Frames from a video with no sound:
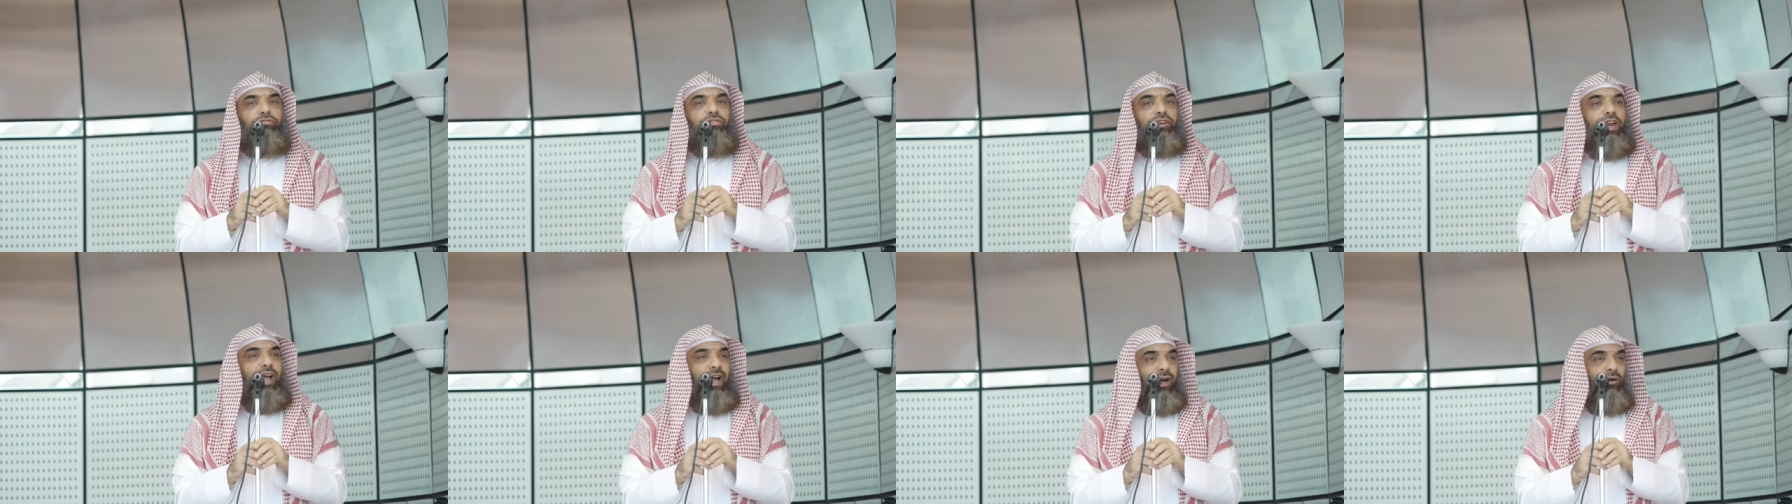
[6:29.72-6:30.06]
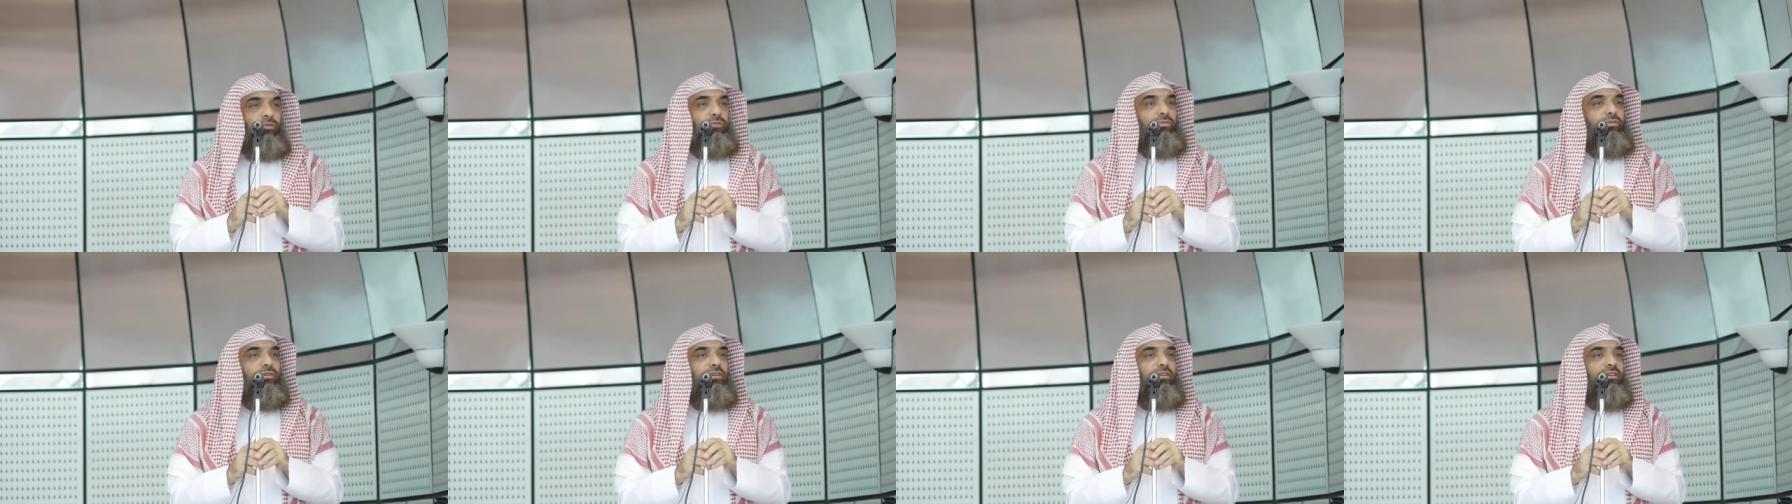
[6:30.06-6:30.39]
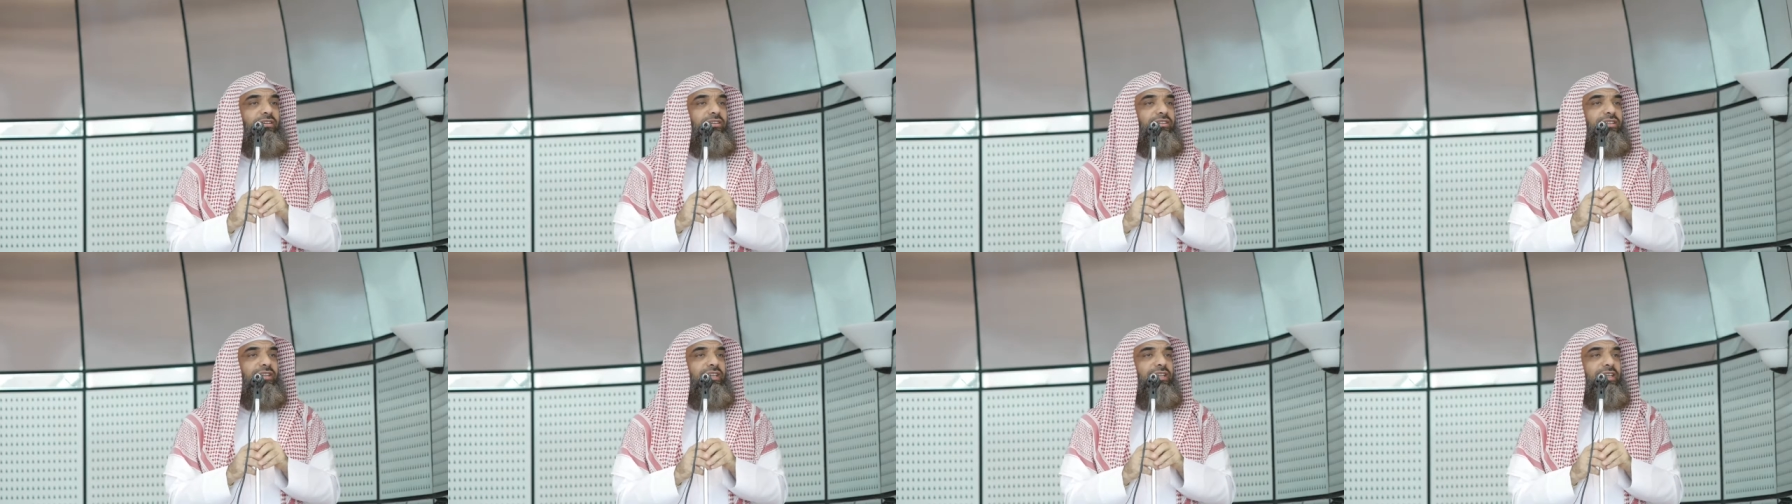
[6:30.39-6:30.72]
Pharaoh.
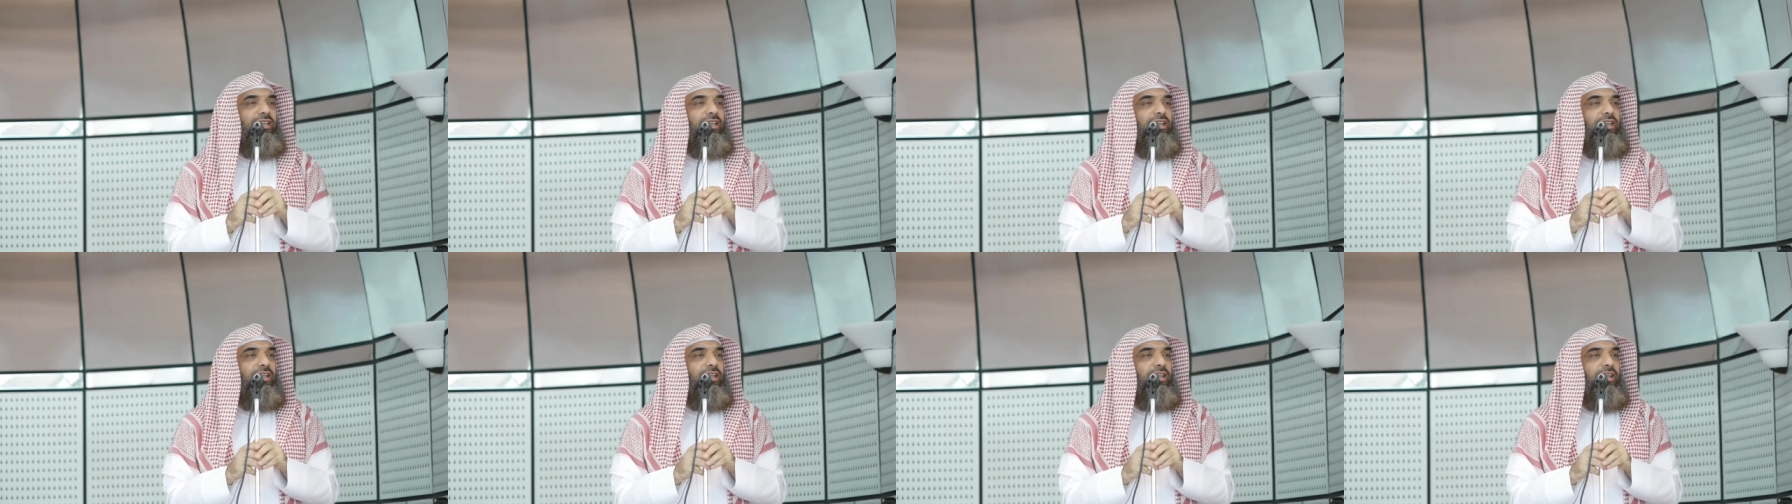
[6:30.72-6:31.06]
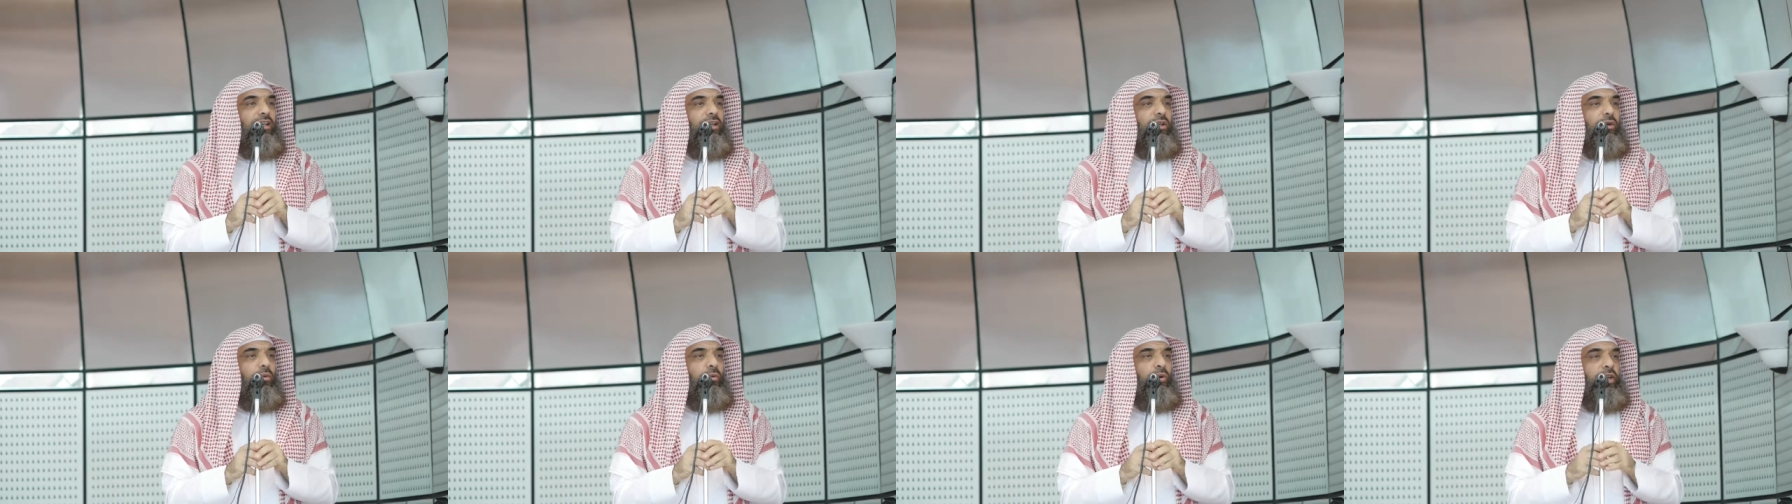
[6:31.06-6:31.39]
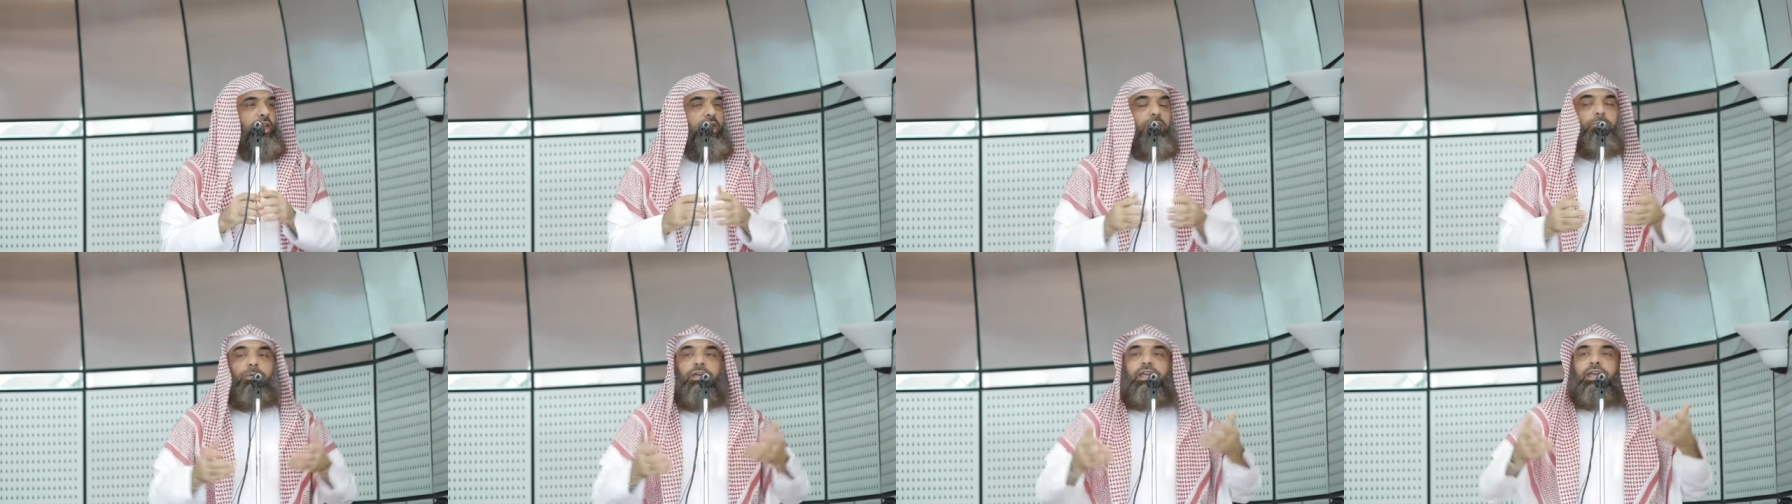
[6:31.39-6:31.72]
When
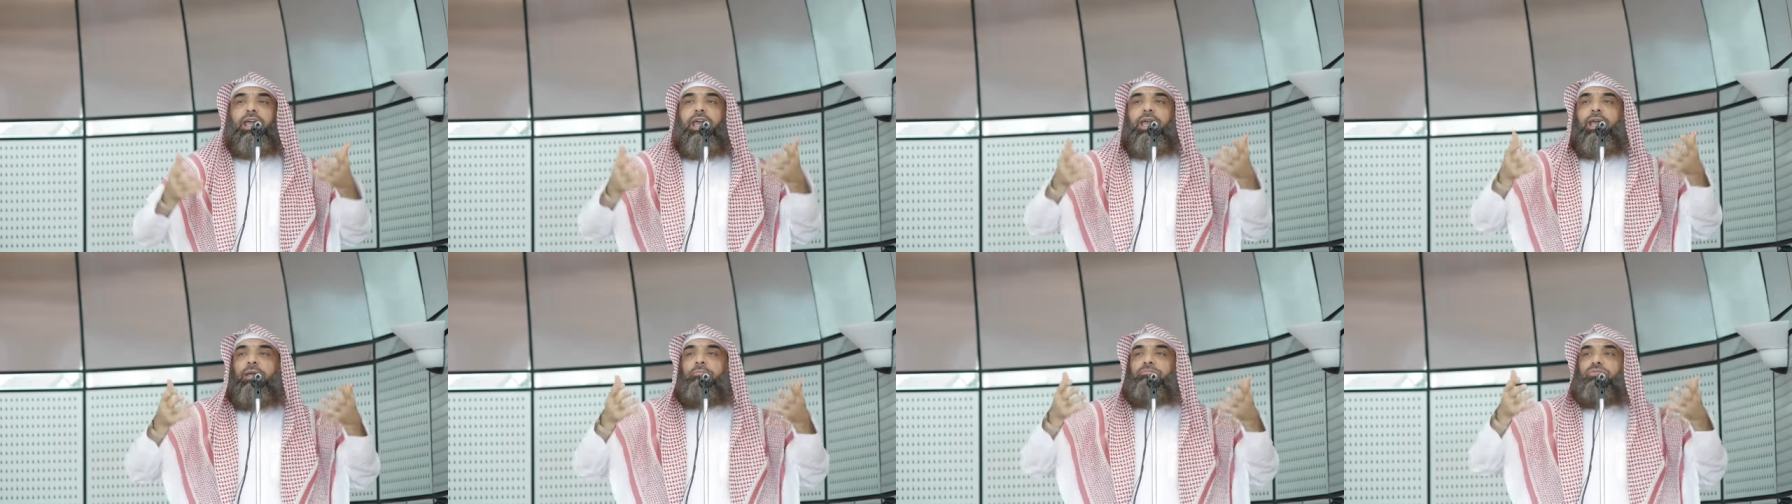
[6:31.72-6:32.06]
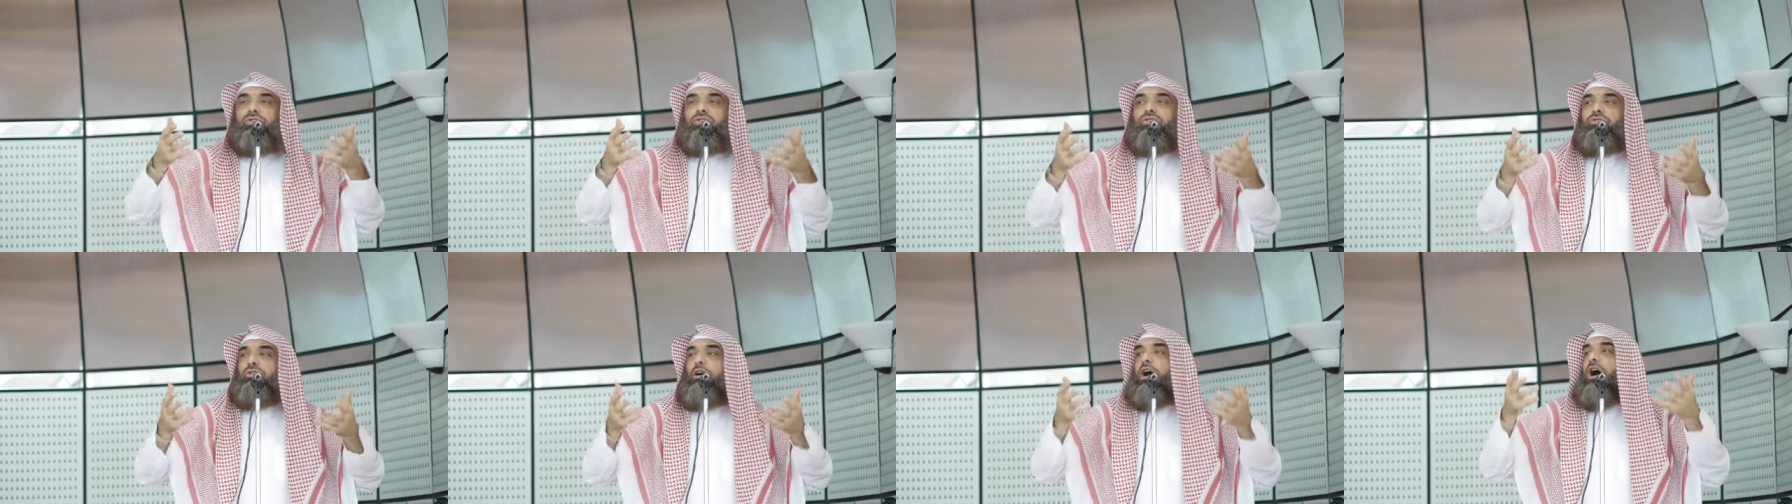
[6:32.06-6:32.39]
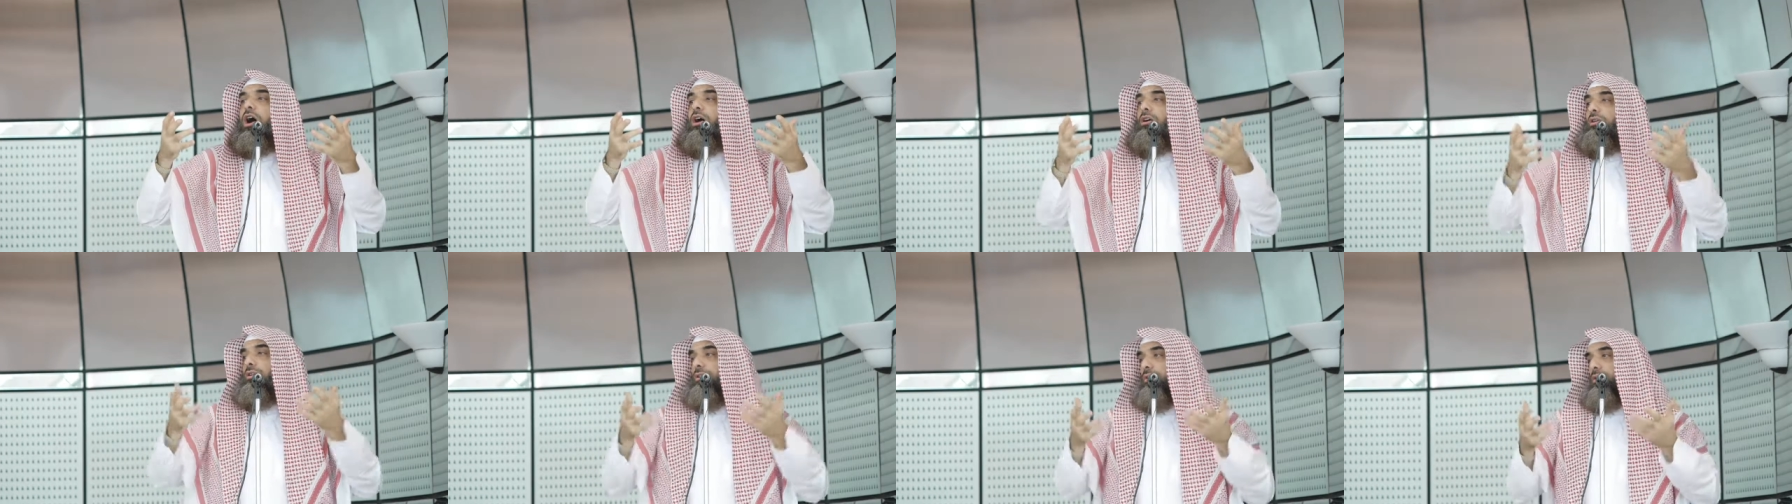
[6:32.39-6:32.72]
he became
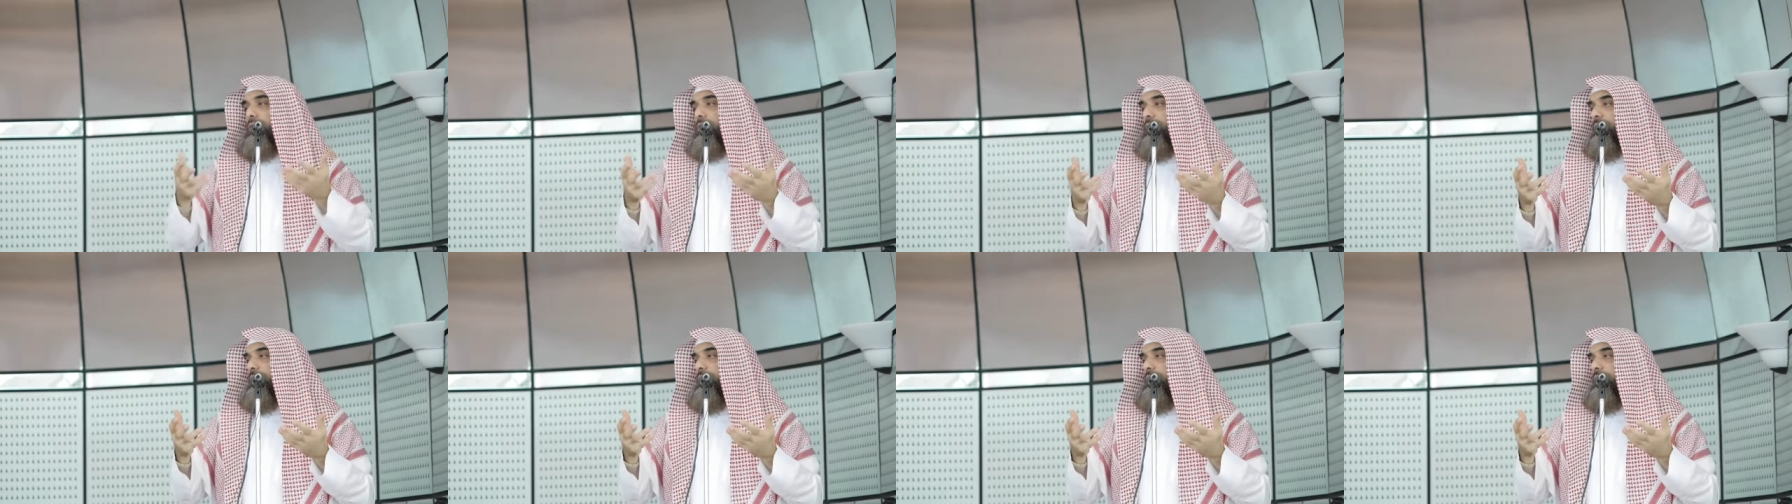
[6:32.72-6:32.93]
strong,